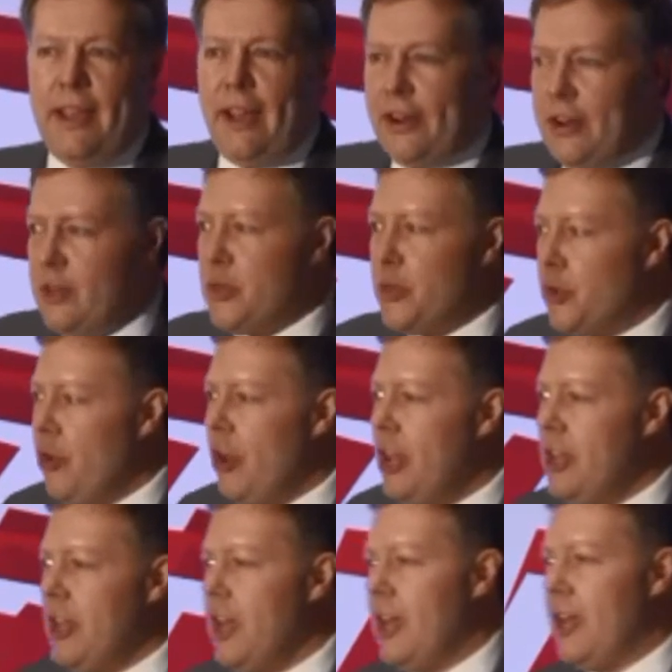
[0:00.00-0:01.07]
And in 3
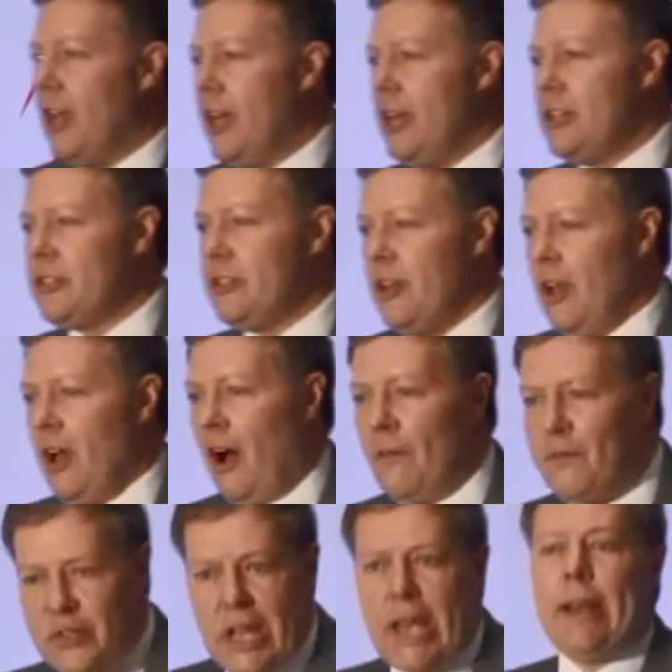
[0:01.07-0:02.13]
years
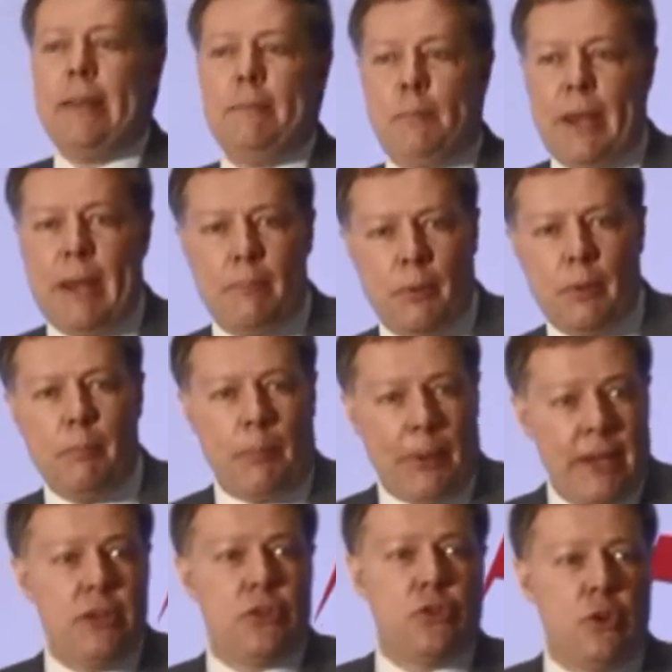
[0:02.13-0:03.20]
of telling people,
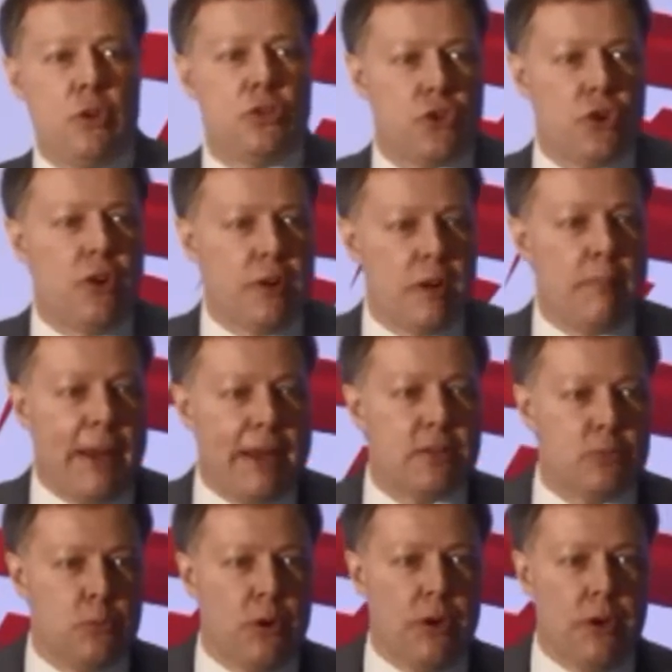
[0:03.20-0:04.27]
please use stronger
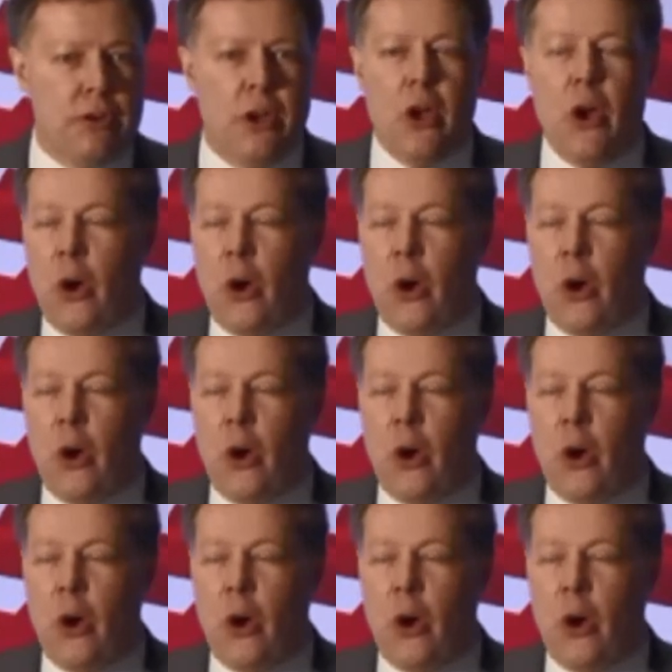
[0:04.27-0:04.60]
password,